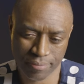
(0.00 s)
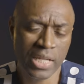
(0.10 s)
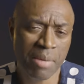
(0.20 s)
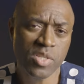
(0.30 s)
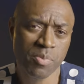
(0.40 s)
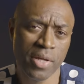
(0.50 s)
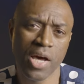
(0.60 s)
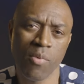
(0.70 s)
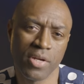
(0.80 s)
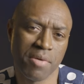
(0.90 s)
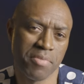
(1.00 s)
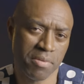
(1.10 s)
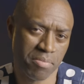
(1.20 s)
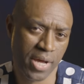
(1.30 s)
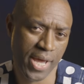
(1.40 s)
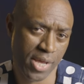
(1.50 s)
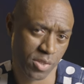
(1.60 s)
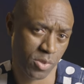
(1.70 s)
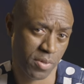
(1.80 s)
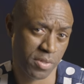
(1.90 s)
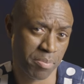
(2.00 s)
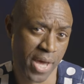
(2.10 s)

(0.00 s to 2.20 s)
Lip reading: let me spell out what I mean by ancestry as a